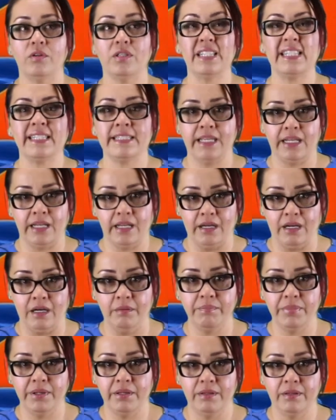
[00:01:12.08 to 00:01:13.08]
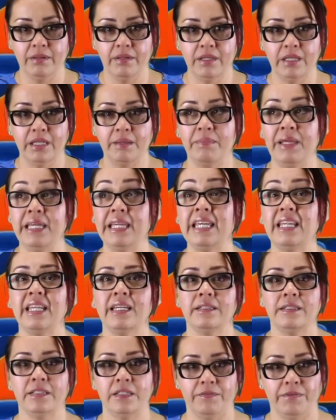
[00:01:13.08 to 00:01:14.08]
sitting up, making
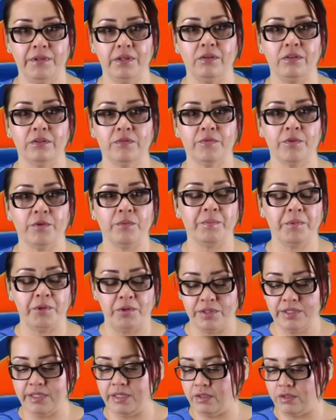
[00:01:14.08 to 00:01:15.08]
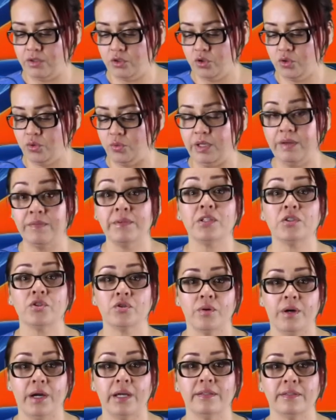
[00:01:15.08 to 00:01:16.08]
it difficult for a person to even
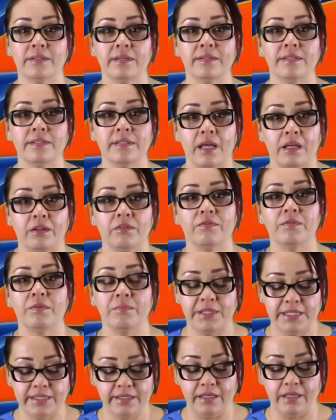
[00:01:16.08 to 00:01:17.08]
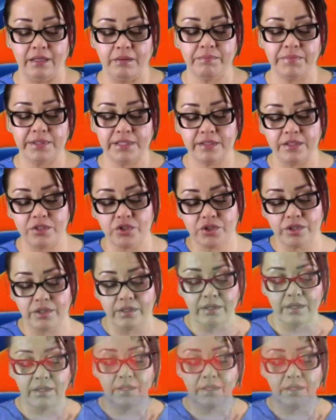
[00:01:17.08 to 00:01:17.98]
try to stand from a sitting position.